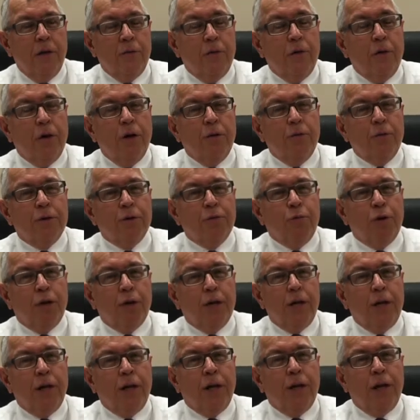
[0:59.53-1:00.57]
where I was
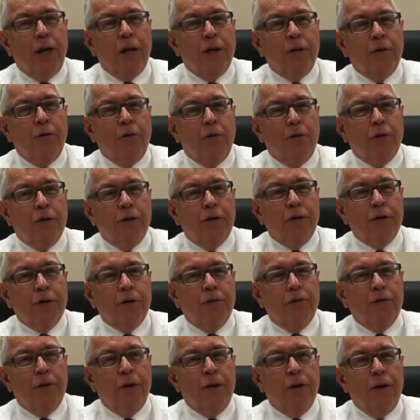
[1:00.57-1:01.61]
working at the headquarters
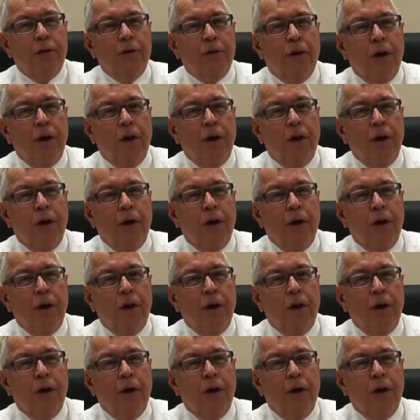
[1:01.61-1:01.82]
of the